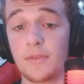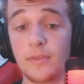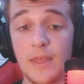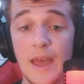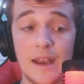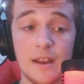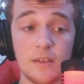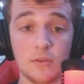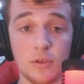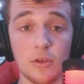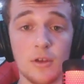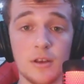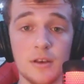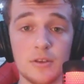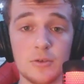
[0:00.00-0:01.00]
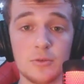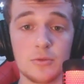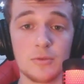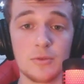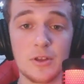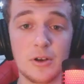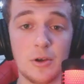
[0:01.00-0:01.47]
That is good.
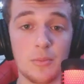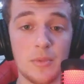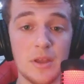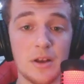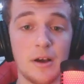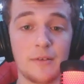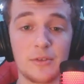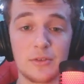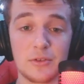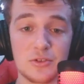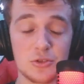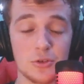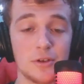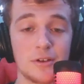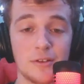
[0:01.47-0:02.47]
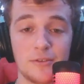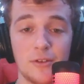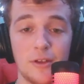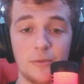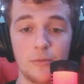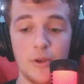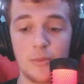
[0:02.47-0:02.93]
You know, men obviously shouldn't
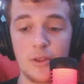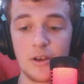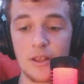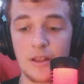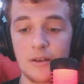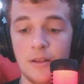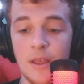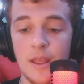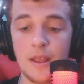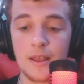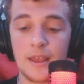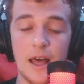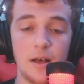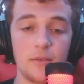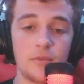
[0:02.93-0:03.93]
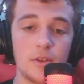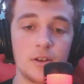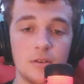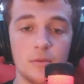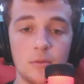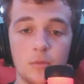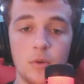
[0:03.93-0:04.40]
assault women, and
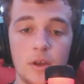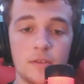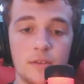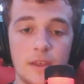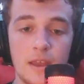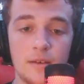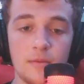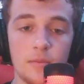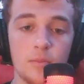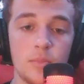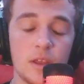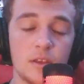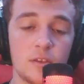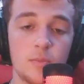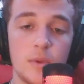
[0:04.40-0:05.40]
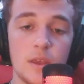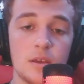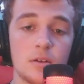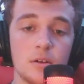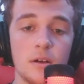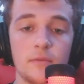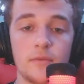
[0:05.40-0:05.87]
Calvin was a big
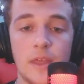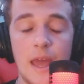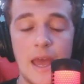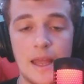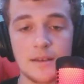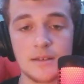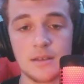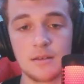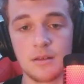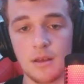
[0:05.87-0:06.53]
speaker of that,